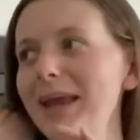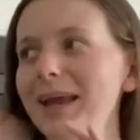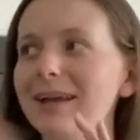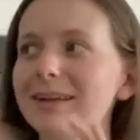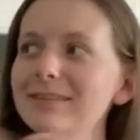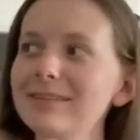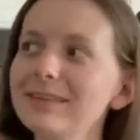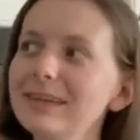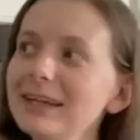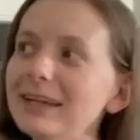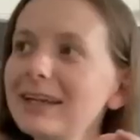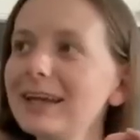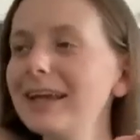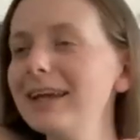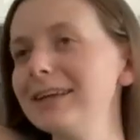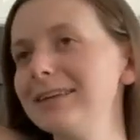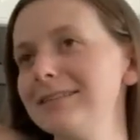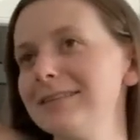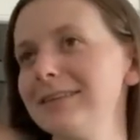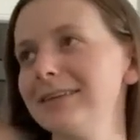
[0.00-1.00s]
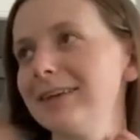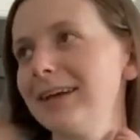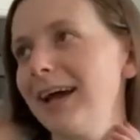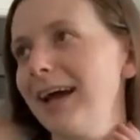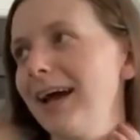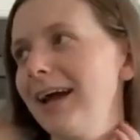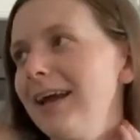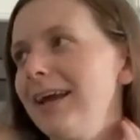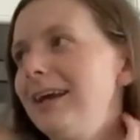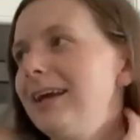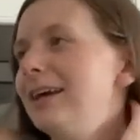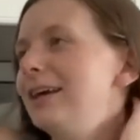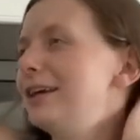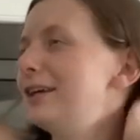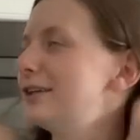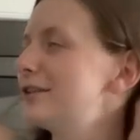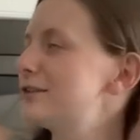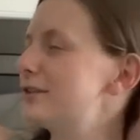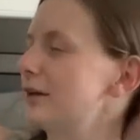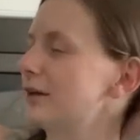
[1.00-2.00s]
antiquing today.
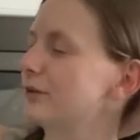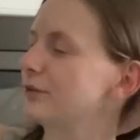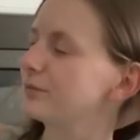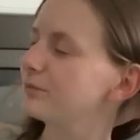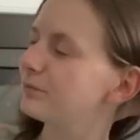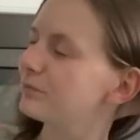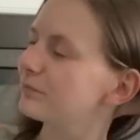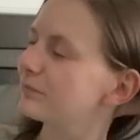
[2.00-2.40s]
So